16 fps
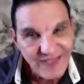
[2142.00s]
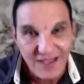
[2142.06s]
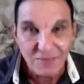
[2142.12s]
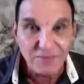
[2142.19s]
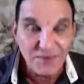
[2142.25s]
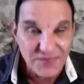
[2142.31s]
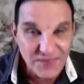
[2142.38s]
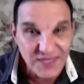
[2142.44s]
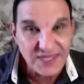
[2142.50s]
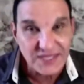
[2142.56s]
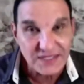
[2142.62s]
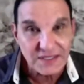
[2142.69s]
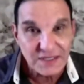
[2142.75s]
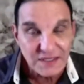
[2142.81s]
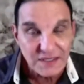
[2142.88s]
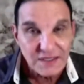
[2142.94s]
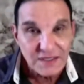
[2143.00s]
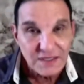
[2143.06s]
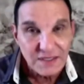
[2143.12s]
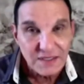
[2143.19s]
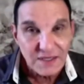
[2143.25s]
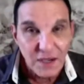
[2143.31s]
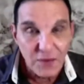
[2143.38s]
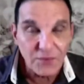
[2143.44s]
How pathetic.
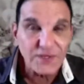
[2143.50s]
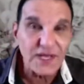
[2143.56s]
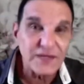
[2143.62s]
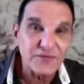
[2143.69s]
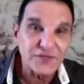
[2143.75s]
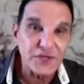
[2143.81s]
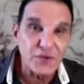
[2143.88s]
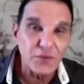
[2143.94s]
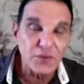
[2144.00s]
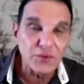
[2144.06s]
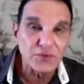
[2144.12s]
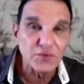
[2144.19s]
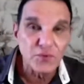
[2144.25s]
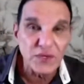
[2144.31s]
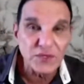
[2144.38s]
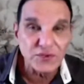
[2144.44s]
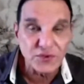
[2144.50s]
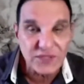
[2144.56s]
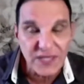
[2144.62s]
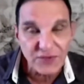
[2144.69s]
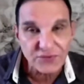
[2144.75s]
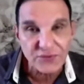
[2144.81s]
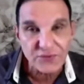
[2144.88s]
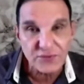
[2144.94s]
I wonder if someone went to
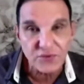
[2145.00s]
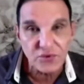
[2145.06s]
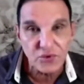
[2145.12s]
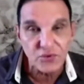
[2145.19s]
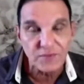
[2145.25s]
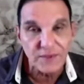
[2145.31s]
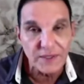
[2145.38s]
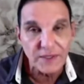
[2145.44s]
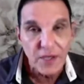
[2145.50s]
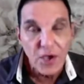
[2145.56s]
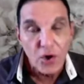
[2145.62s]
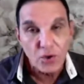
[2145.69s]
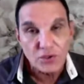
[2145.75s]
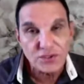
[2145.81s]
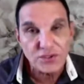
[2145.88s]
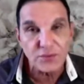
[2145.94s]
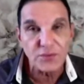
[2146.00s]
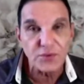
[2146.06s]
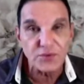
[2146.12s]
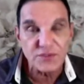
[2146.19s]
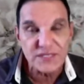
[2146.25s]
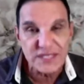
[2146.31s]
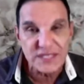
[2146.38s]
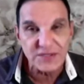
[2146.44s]
Kathryn Kuhlman or someone
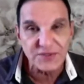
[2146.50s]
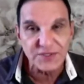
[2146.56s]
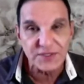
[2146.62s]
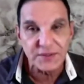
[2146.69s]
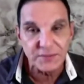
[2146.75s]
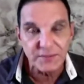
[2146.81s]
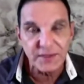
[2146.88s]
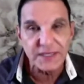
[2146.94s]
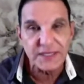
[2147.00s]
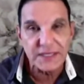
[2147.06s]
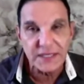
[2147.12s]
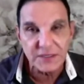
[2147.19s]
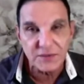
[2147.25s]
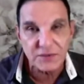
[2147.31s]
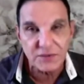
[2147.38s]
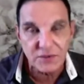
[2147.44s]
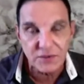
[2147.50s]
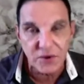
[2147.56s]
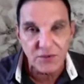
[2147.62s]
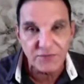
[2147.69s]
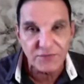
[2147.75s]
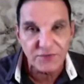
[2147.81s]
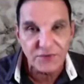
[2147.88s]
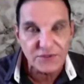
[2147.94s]
who was healed in a Benny Hinn
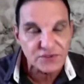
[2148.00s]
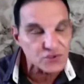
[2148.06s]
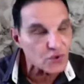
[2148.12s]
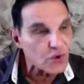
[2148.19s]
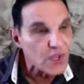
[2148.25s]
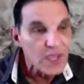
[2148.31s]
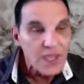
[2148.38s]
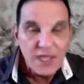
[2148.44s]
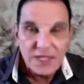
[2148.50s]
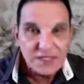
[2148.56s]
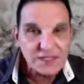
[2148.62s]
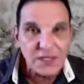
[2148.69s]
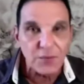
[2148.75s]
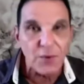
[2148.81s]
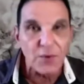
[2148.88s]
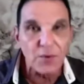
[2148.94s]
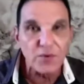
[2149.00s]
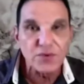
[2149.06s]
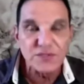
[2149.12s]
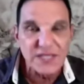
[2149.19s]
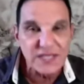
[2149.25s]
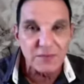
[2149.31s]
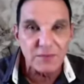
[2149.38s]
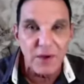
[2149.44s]
conference or someone who
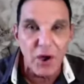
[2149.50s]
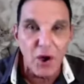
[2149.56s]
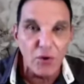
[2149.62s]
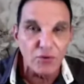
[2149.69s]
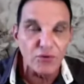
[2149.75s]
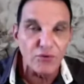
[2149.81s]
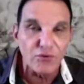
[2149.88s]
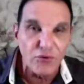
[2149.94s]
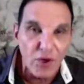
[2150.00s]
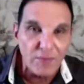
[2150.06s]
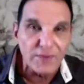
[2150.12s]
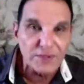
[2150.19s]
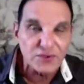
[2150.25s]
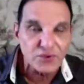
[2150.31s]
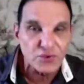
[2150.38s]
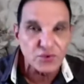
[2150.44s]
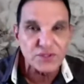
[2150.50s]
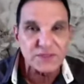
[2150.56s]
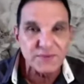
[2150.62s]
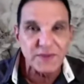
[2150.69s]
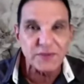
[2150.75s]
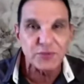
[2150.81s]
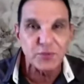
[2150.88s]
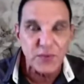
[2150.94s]
was healed by Oral Roberts or
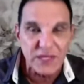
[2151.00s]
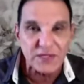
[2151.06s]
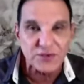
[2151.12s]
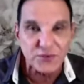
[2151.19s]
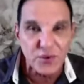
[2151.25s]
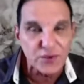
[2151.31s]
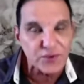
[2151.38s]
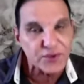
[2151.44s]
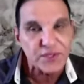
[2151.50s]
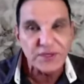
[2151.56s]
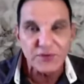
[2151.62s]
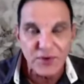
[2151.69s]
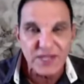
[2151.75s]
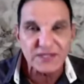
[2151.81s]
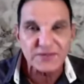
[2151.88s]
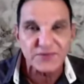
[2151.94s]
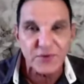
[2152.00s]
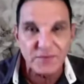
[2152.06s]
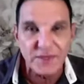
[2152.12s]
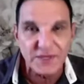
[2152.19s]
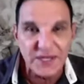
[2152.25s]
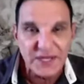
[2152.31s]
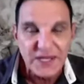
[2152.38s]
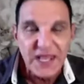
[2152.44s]
Smith Wigglesworth raised from
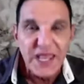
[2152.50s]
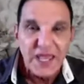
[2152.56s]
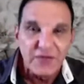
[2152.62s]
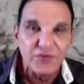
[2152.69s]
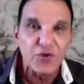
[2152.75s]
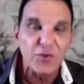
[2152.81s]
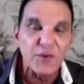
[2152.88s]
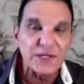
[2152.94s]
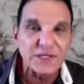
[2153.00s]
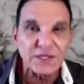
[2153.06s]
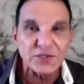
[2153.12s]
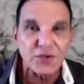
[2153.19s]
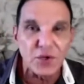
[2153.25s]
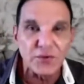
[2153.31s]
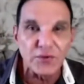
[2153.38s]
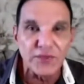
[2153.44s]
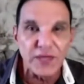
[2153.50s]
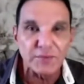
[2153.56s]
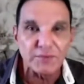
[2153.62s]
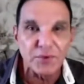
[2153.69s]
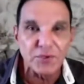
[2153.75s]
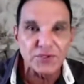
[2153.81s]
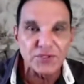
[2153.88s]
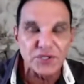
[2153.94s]
the dead. If you went and told
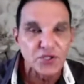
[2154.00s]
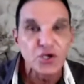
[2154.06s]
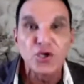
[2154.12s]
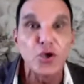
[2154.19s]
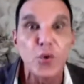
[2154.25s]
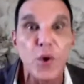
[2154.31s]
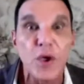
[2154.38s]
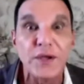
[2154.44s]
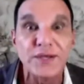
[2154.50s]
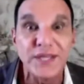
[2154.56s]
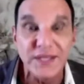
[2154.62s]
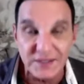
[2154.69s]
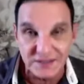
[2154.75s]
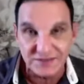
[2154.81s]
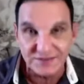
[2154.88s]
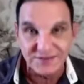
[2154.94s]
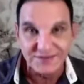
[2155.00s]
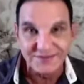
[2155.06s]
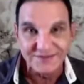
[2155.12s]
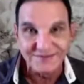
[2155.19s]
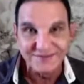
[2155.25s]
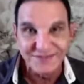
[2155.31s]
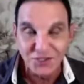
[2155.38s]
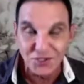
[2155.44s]
that person, you weren't healed,
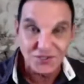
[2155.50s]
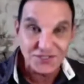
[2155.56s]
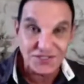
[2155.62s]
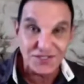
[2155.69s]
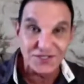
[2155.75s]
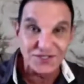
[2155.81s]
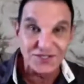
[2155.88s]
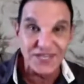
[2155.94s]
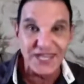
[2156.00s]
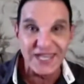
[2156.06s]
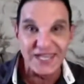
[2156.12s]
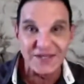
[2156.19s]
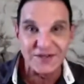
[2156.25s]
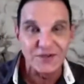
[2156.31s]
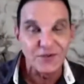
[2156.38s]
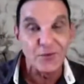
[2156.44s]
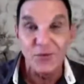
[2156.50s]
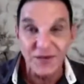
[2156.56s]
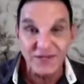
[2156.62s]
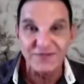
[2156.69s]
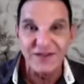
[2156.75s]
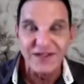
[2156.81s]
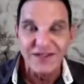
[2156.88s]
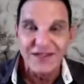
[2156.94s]
you're still dead,
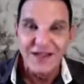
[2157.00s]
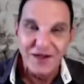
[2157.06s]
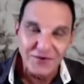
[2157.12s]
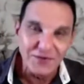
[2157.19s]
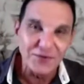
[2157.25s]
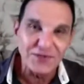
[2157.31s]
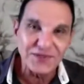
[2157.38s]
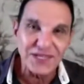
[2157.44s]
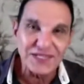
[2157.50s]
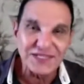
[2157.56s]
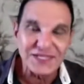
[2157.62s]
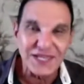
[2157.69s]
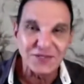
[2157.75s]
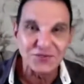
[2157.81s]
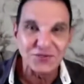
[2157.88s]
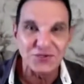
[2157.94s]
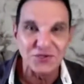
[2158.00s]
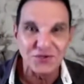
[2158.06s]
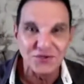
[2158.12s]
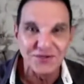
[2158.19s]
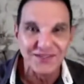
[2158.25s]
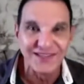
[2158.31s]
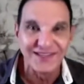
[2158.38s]
whatever. I wonder what they'd say to you.